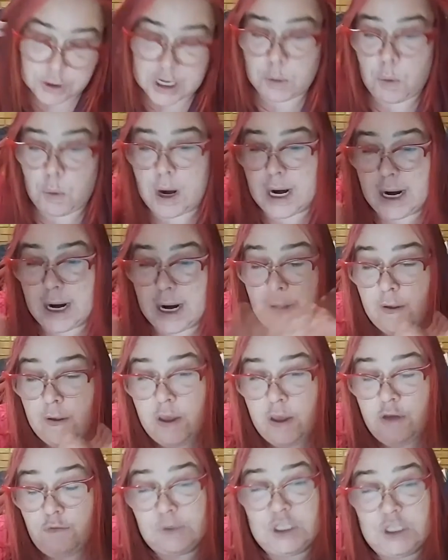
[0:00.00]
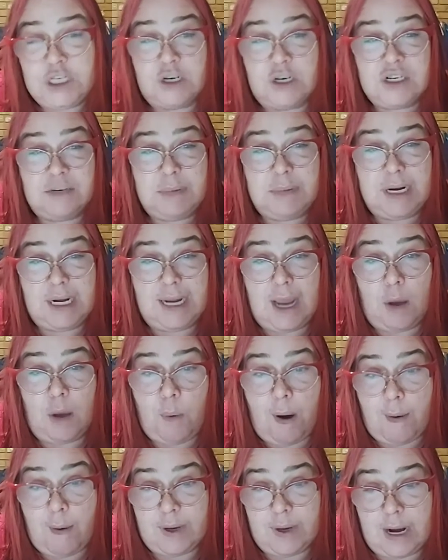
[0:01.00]
and I want to reach out to media?
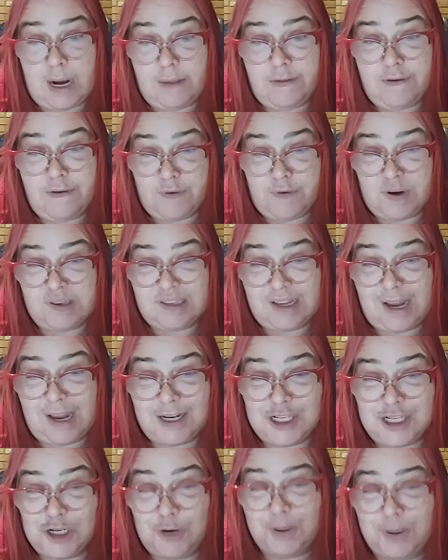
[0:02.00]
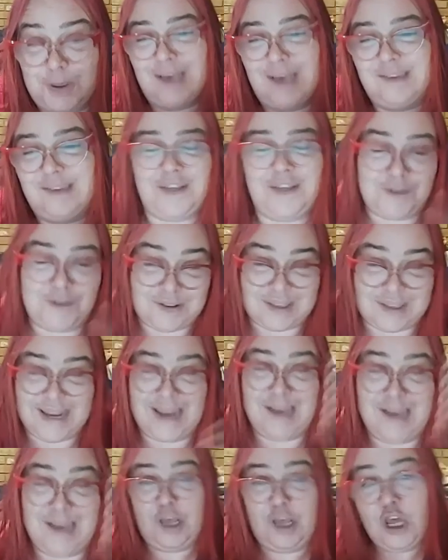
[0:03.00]
What would I, the first thing I do?" And I said, "The first thing
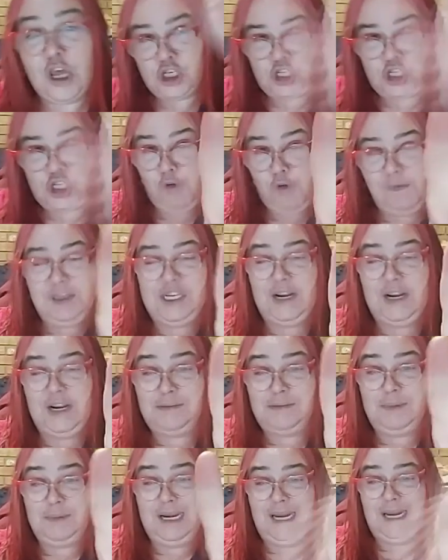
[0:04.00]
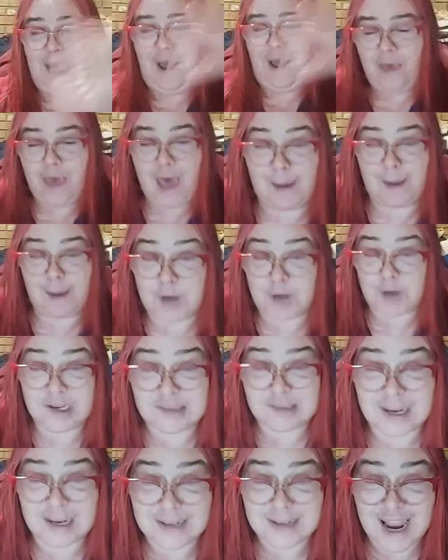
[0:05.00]
is don't reach out to media." I'm not
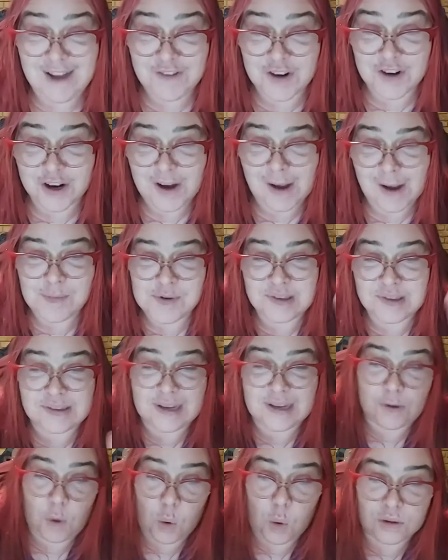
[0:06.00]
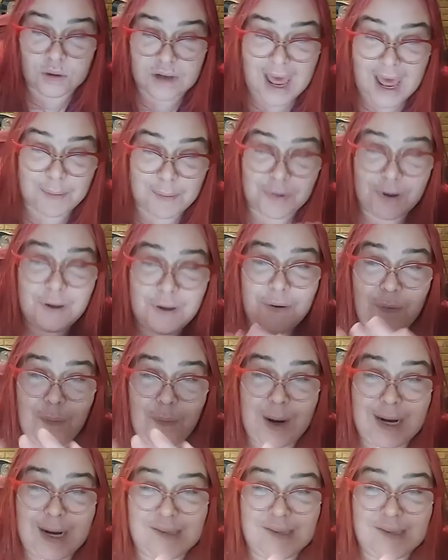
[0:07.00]
saying never. I'm just saying hold up, wait a